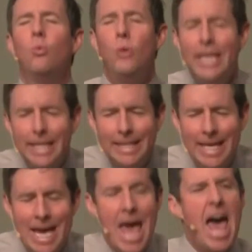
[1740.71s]

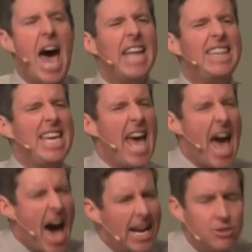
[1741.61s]
really had the
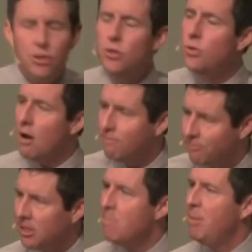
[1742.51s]
attitude of
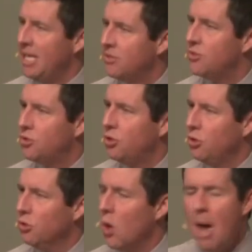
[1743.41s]
Philippians
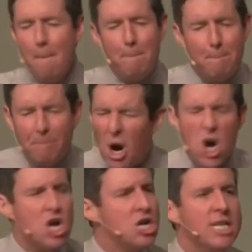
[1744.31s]
2
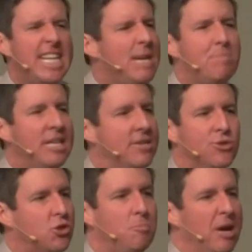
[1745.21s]
burn deep in his
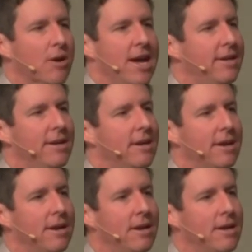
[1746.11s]
spirit.
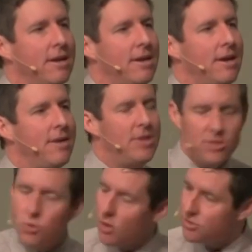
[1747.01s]

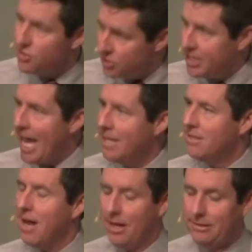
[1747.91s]
This is what
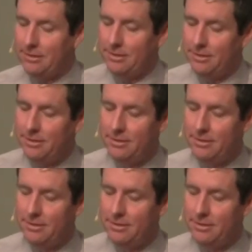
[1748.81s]
sustains us.